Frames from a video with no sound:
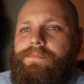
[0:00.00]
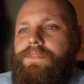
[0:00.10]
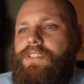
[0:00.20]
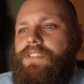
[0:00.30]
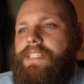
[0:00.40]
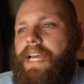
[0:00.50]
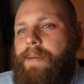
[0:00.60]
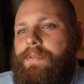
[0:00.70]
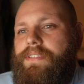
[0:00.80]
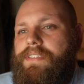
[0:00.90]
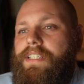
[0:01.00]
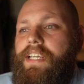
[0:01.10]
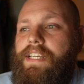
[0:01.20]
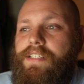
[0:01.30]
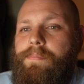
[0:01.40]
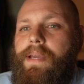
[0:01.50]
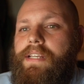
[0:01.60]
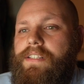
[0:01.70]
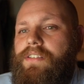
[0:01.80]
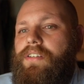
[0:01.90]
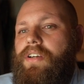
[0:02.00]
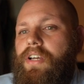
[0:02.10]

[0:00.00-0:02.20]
since it happens independent